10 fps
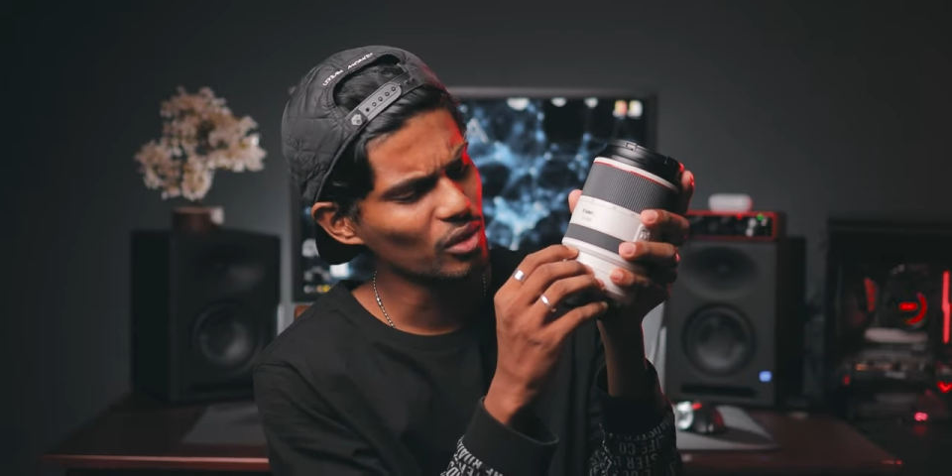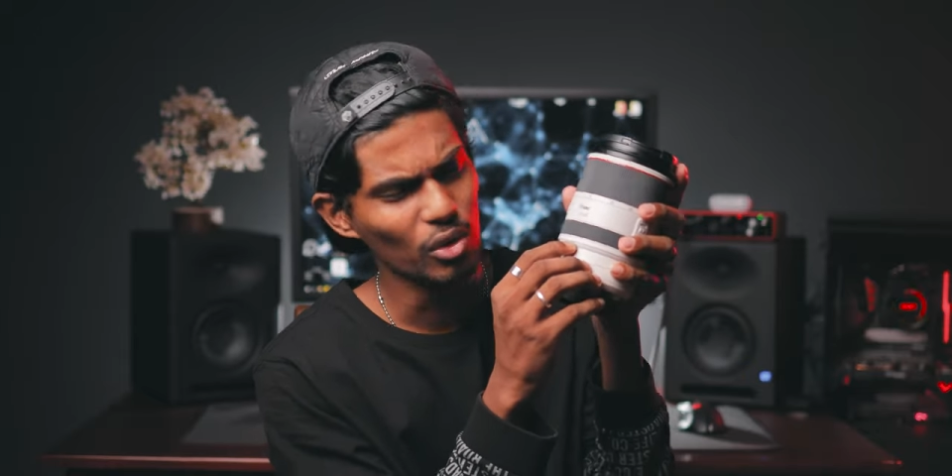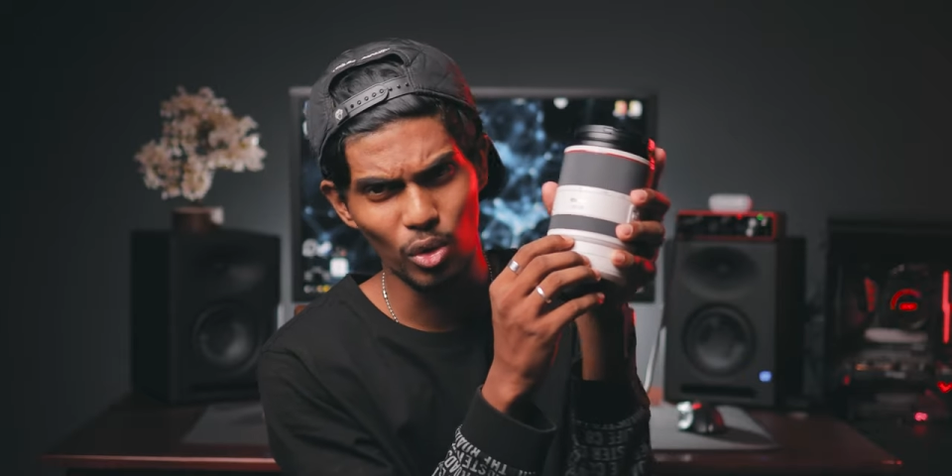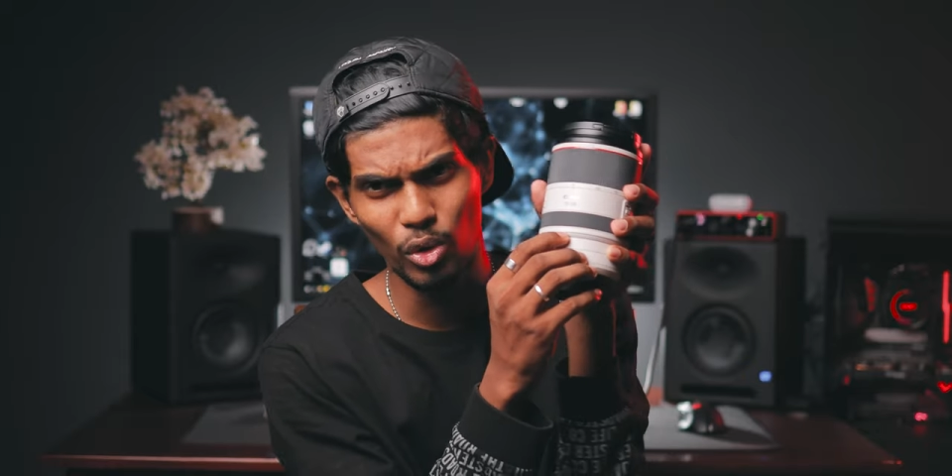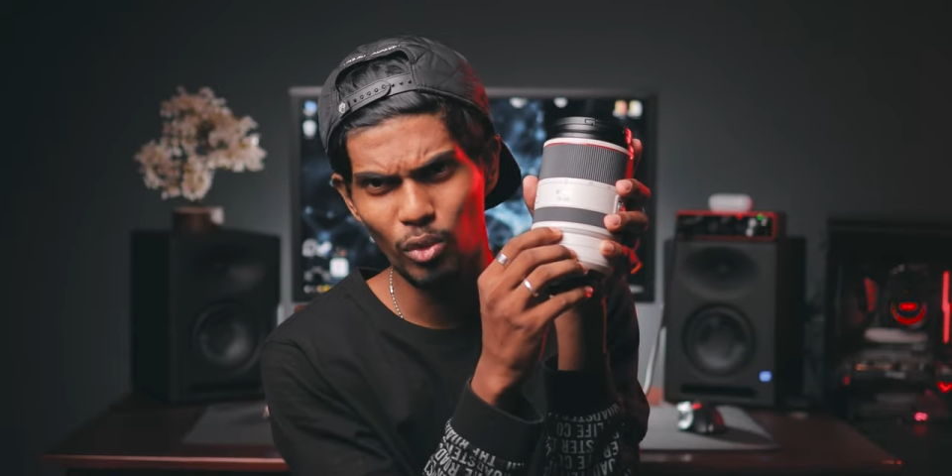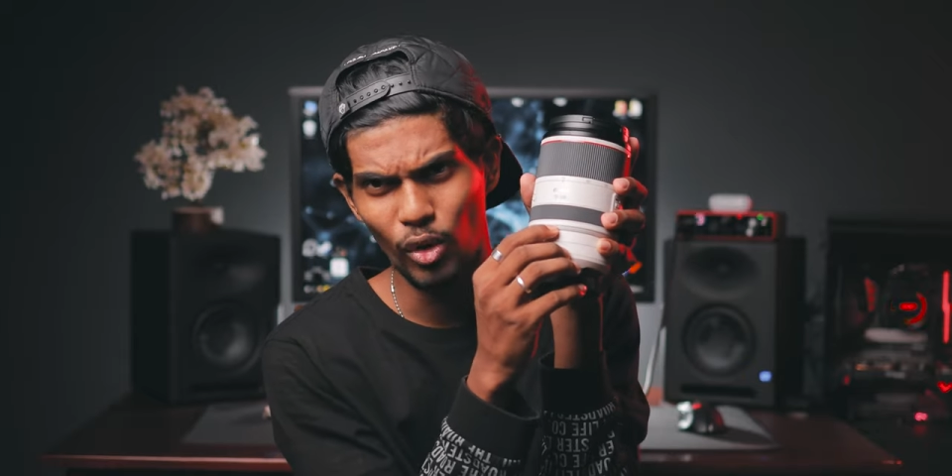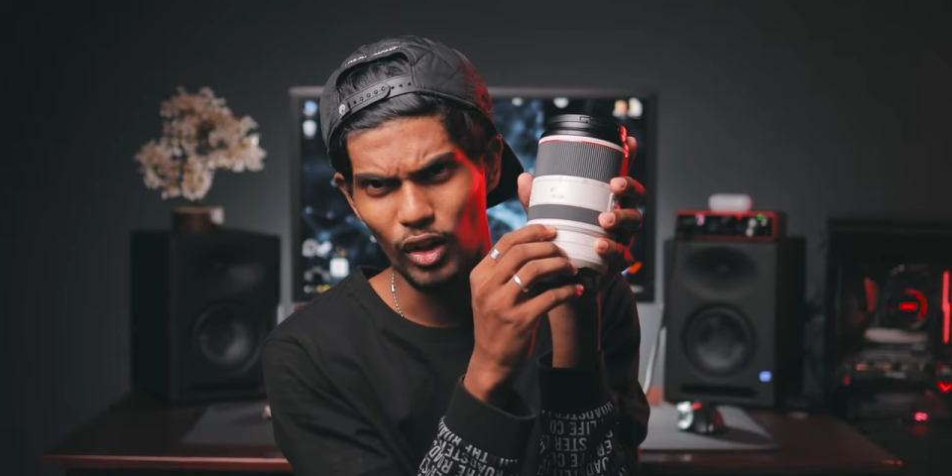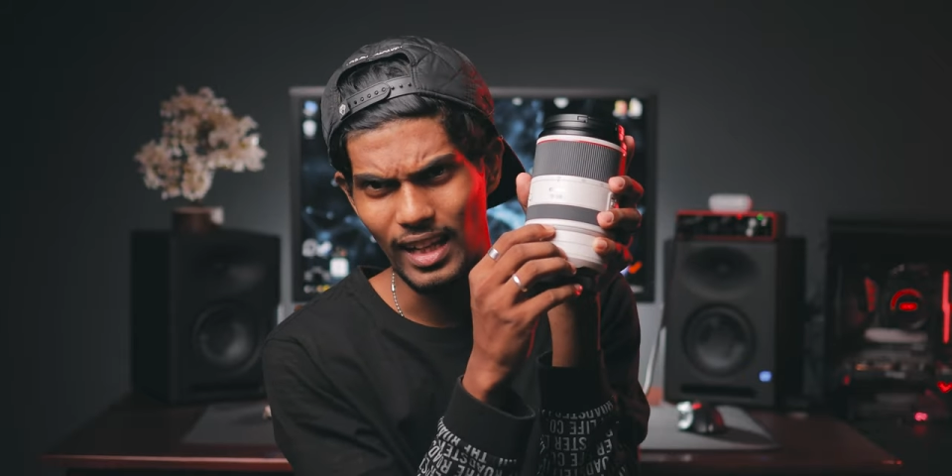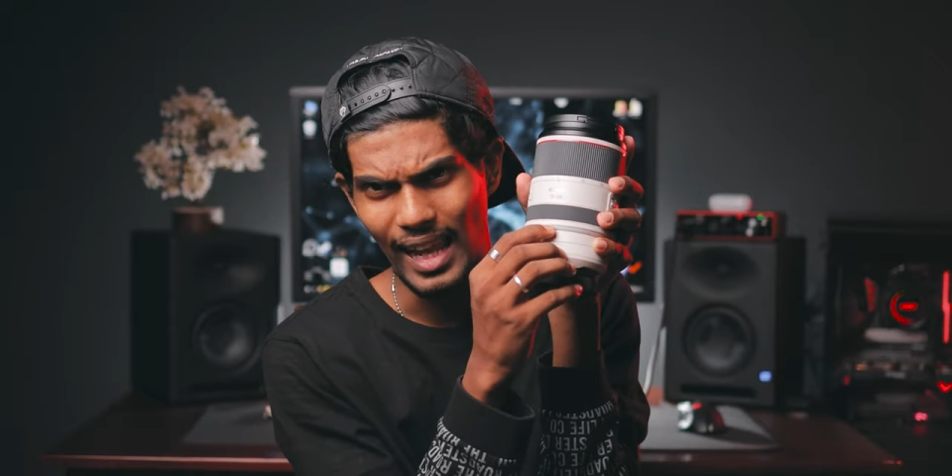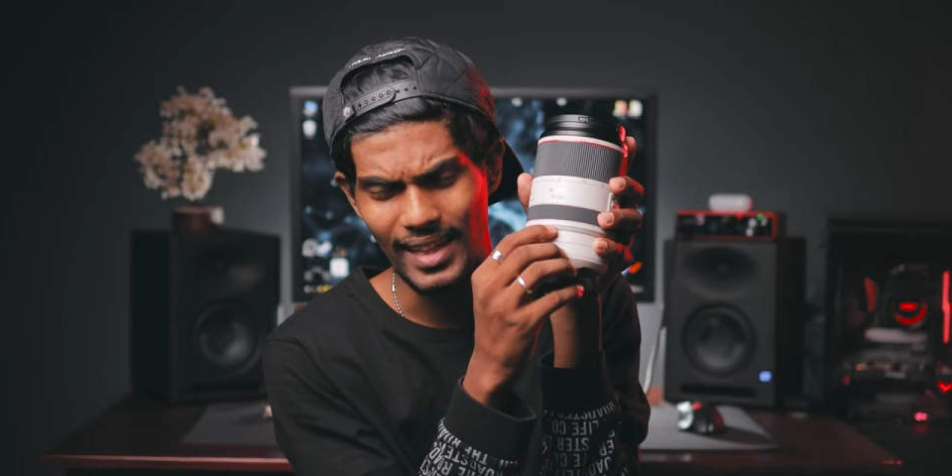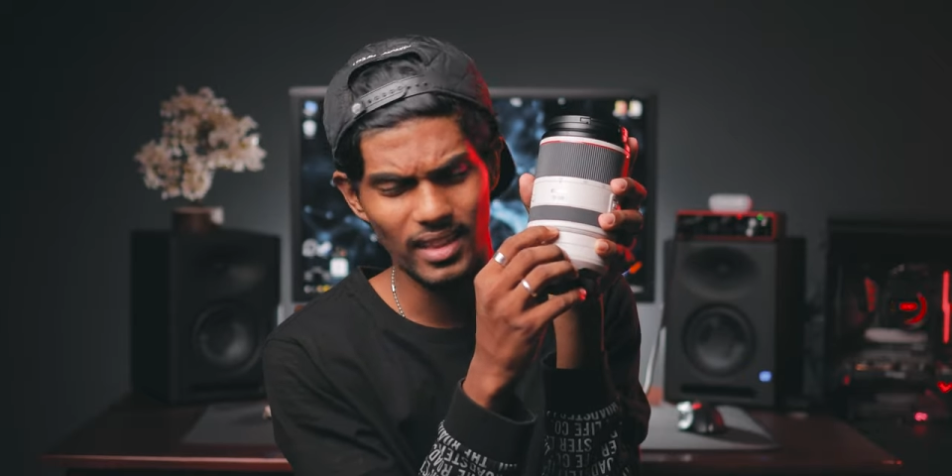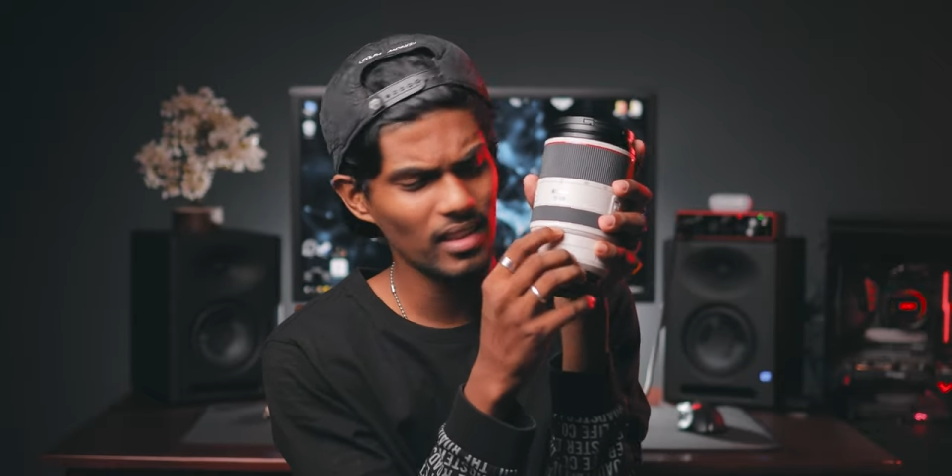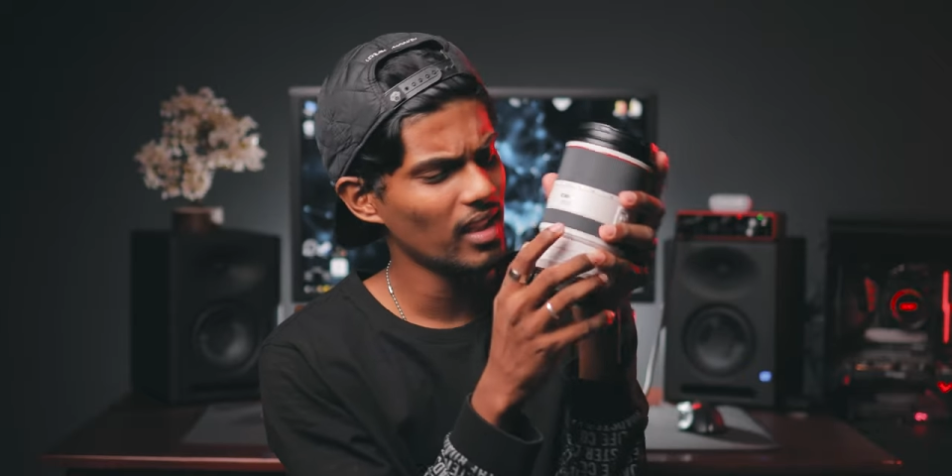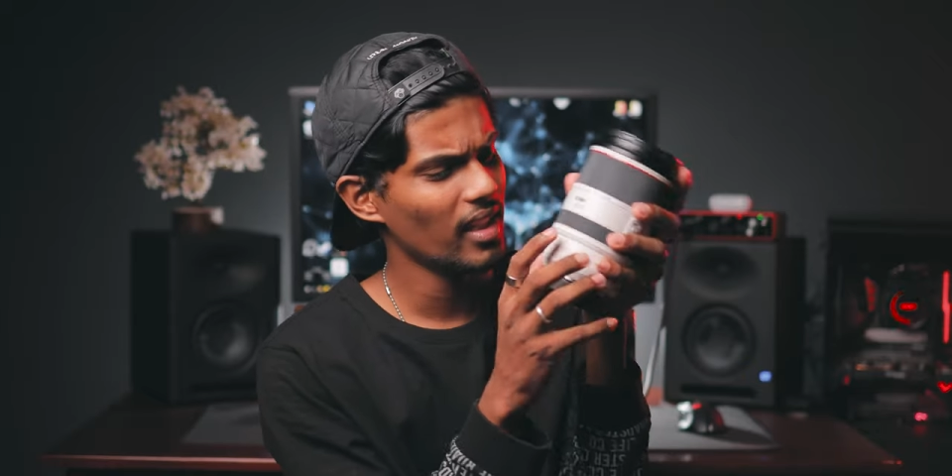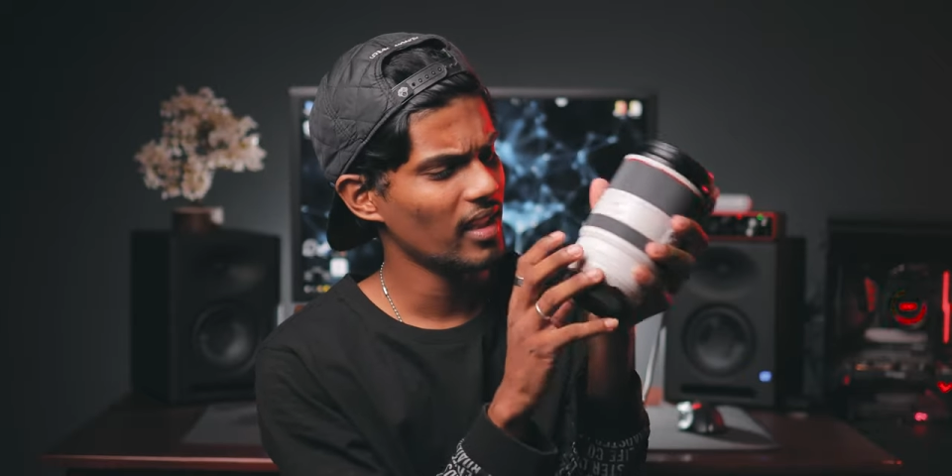groove or line